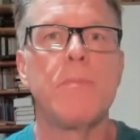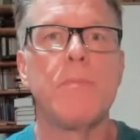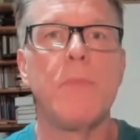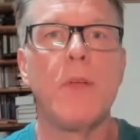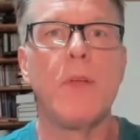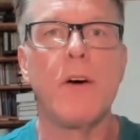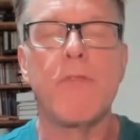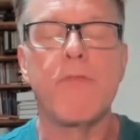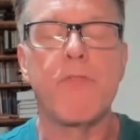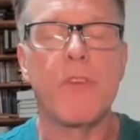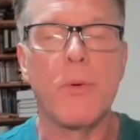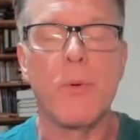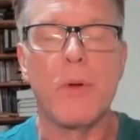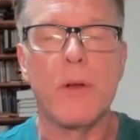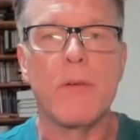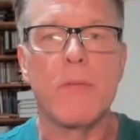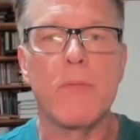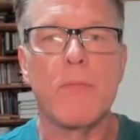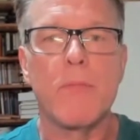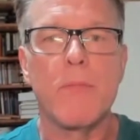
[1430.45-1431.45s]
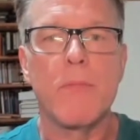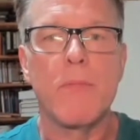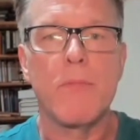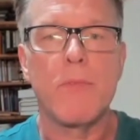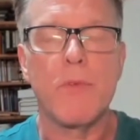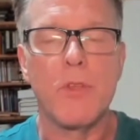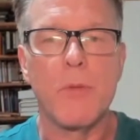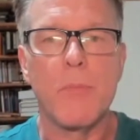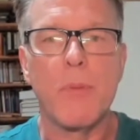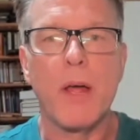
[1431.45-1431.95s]
the fluid,
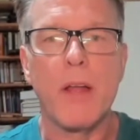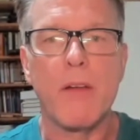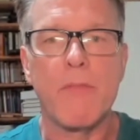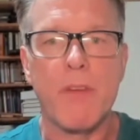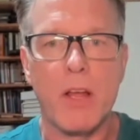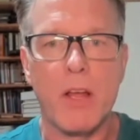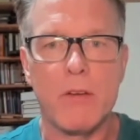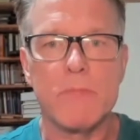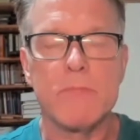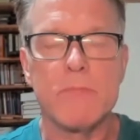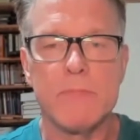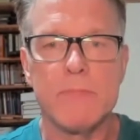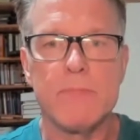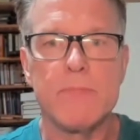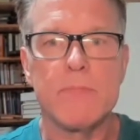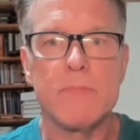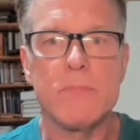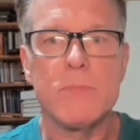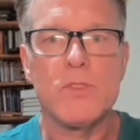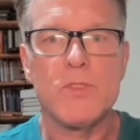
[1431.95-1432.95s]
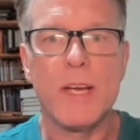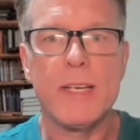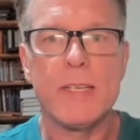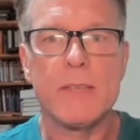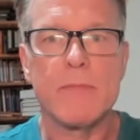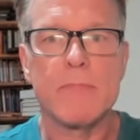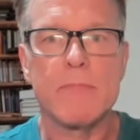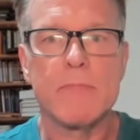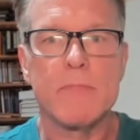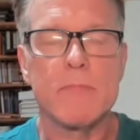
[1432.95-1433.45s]
through the blood flow, right?